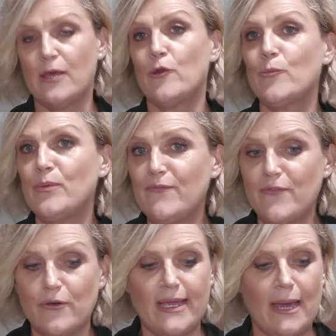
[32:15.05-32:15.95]
and I'd be
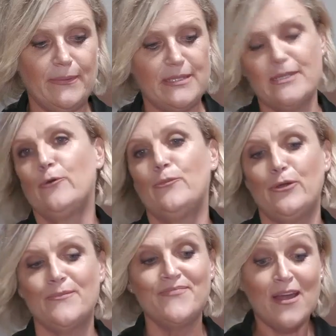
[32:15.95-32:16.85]
very happy to help you.